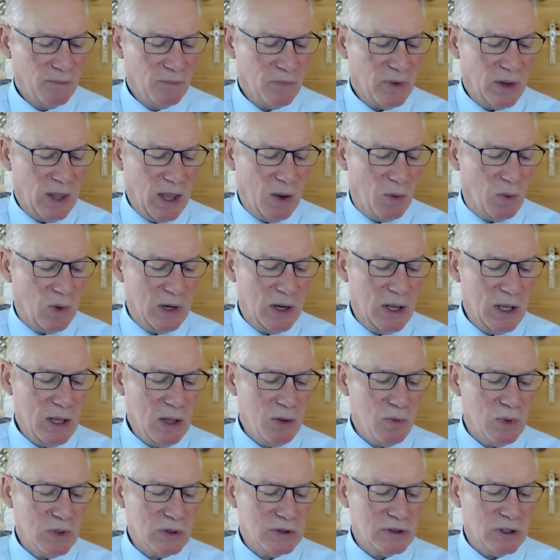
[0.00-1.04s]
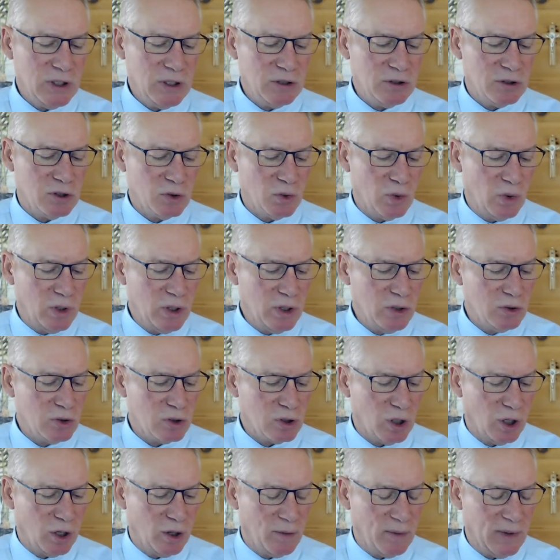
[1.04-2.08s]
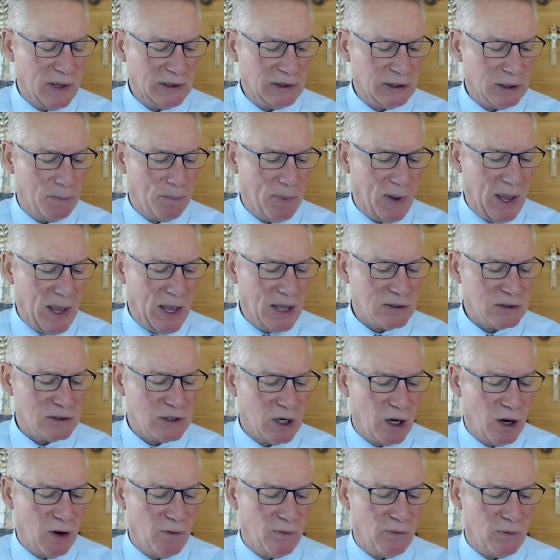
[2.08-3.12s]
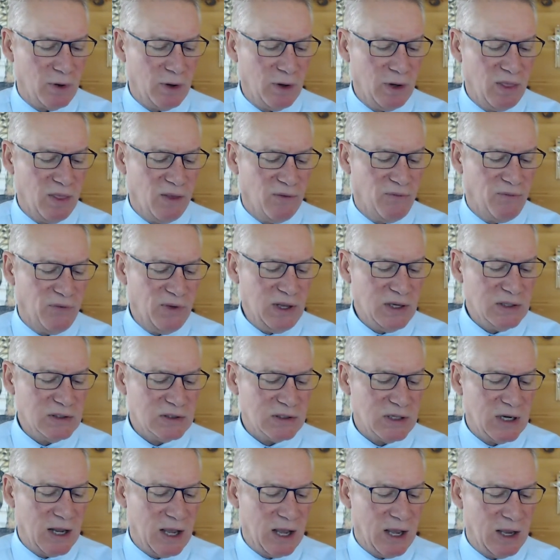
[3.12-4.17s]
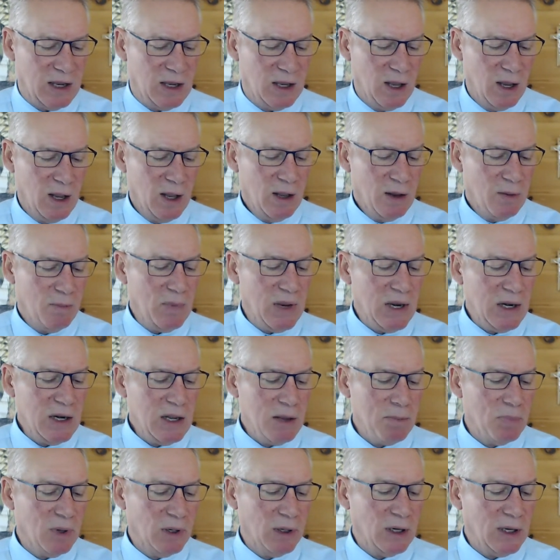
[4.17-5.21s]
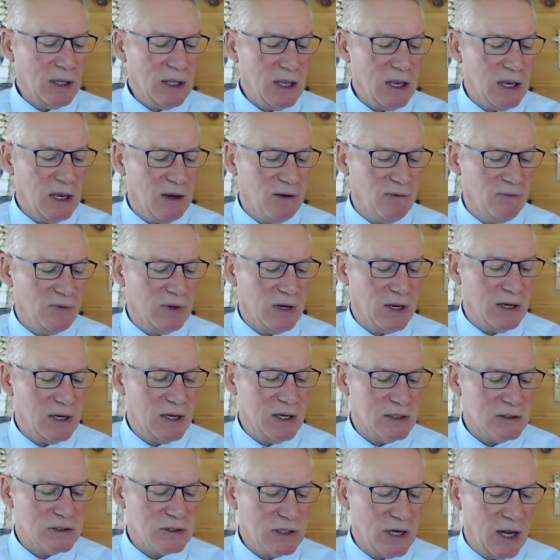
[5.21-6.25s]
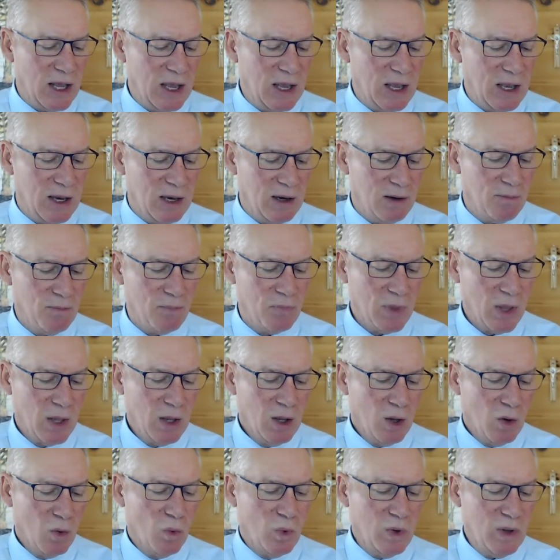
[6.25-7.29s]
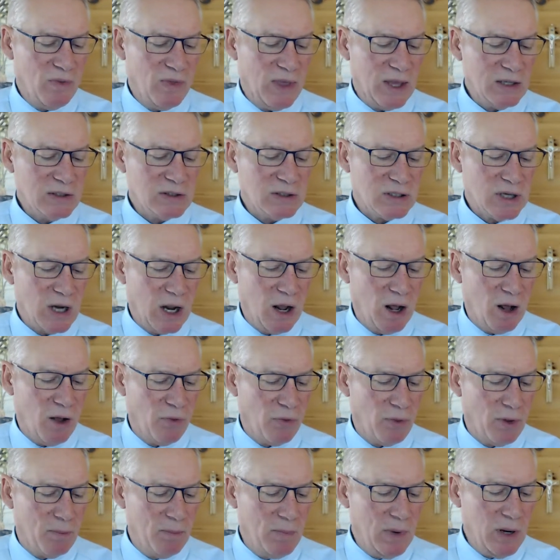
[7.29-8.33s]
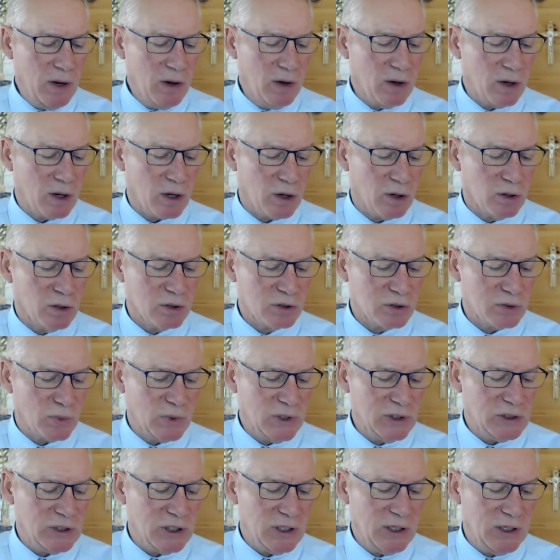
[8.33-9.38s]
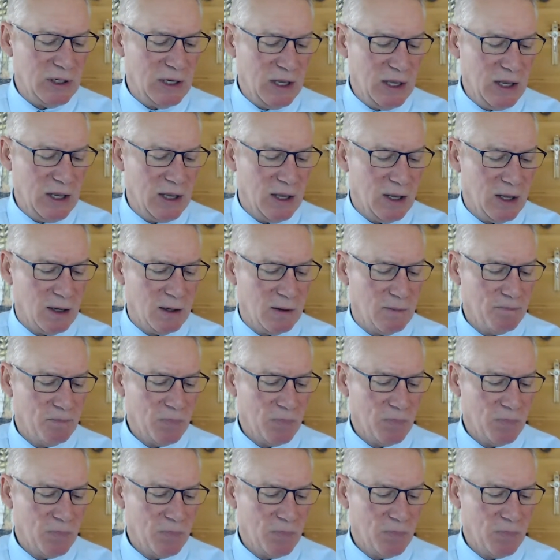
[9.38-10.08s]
Now, when he was in Jerusalem at the Passover in the feast day, many believed in his name when they saw the miracles which he did.